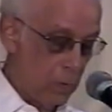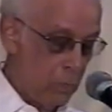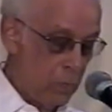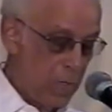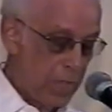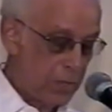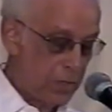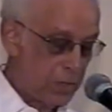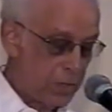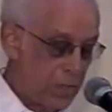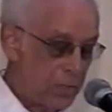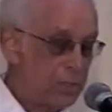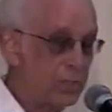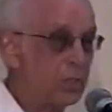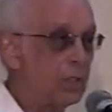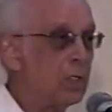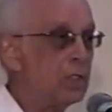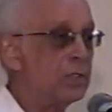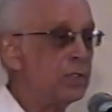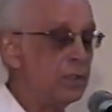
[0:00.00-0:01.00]
which
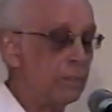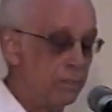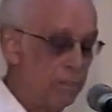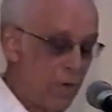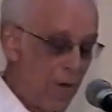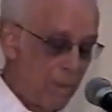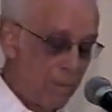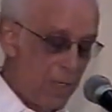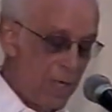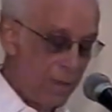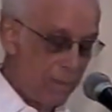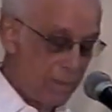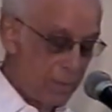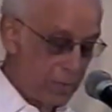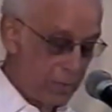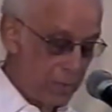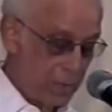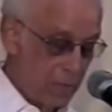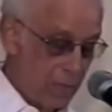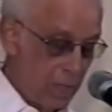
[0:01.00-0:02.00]
discussed the
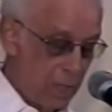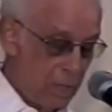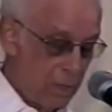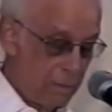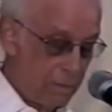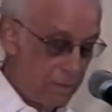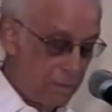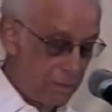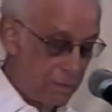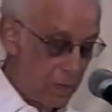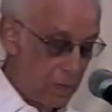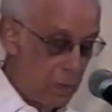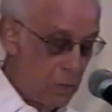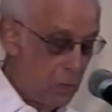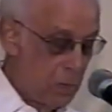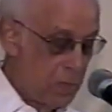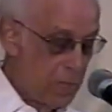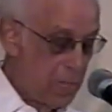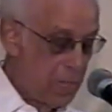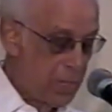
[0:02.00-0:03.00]
problems of
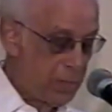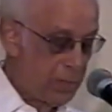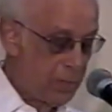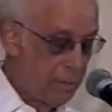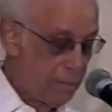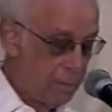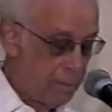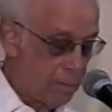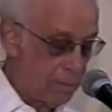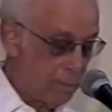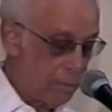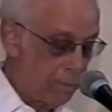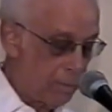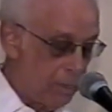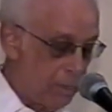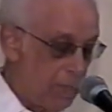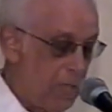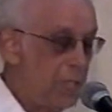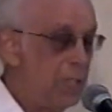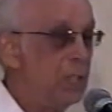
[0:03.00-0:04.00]
colonialism
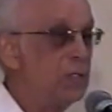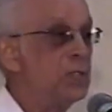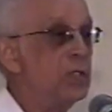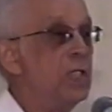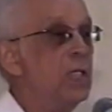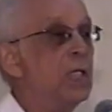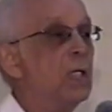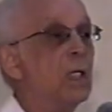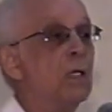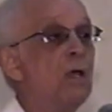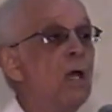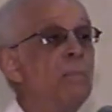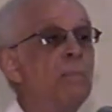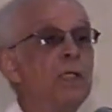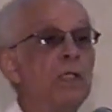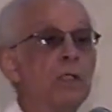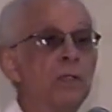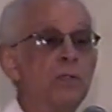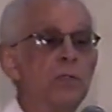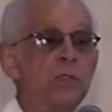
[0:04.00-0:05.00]
in its
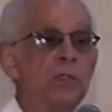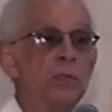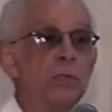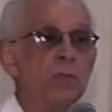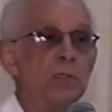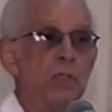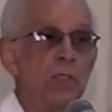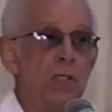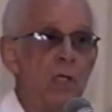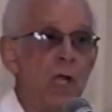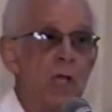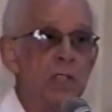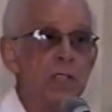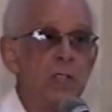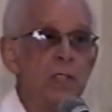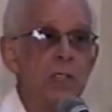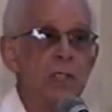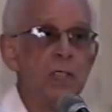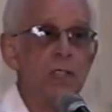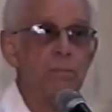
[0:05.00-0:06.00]
economic,
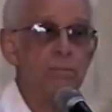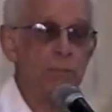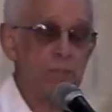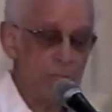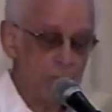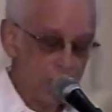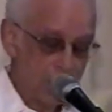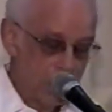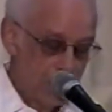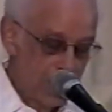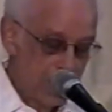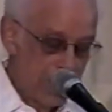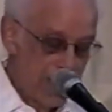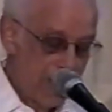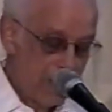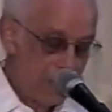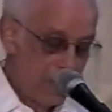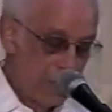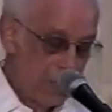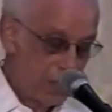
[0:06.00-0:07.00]
sociological, and political
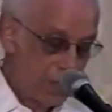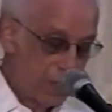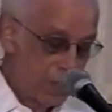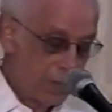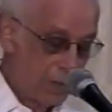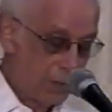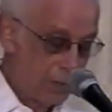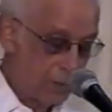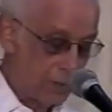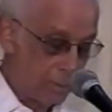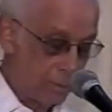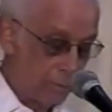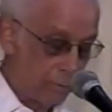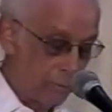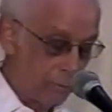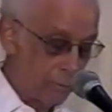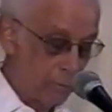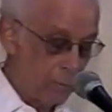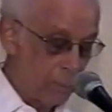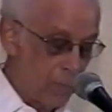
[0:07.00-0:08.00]
dimensions,
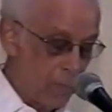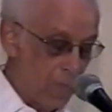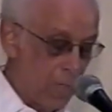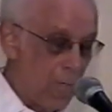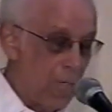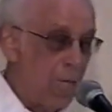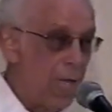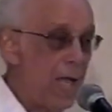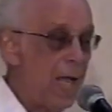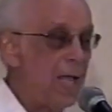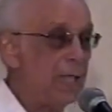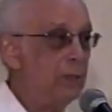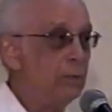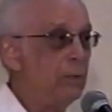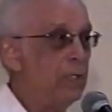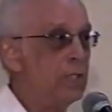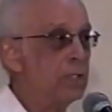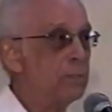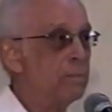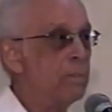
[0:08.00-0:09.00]

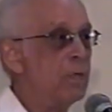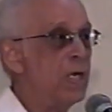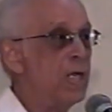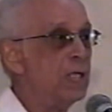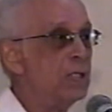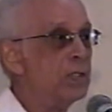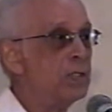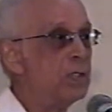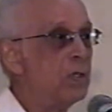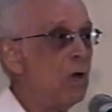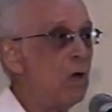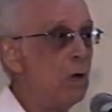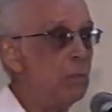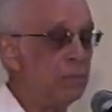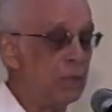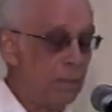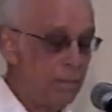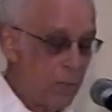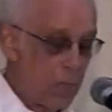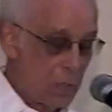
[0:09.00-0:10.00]
and which
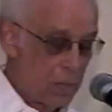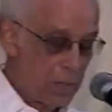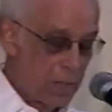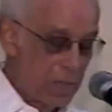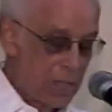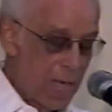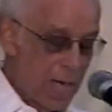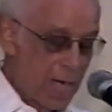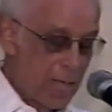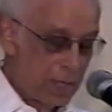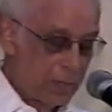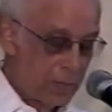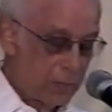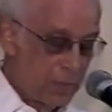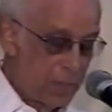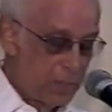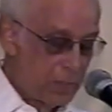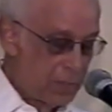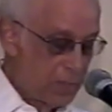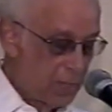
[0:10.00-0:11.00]
brainstormed about the
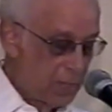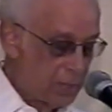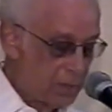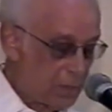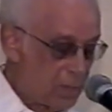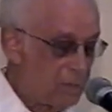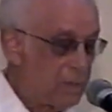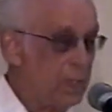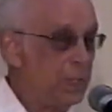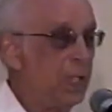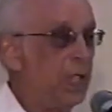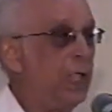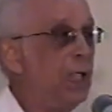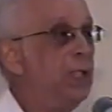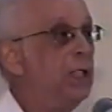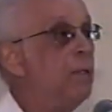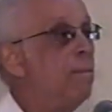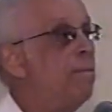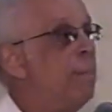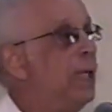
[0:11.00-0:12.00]
characteristics of an
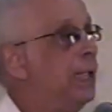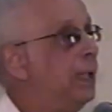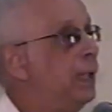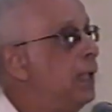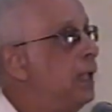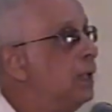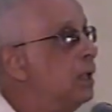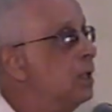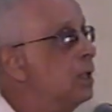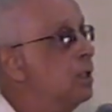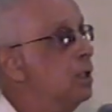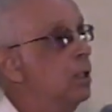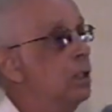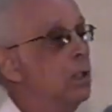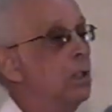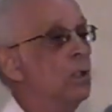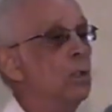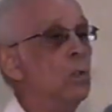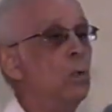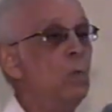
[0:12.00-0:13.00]
independent
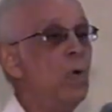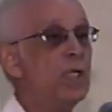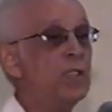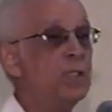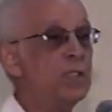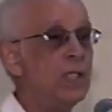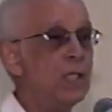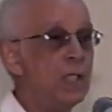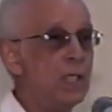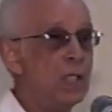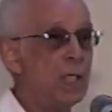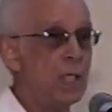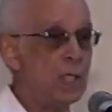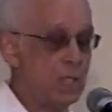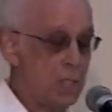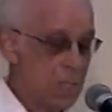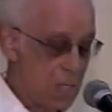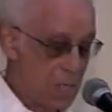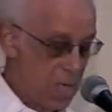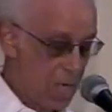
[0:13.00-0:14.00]
West
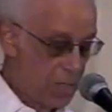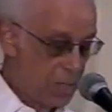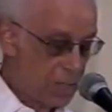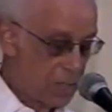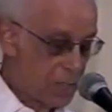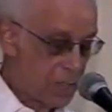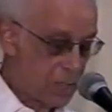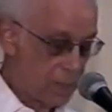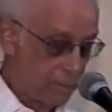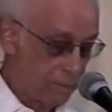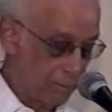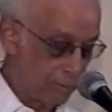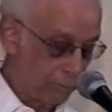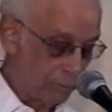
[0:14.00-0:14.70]
Indian nation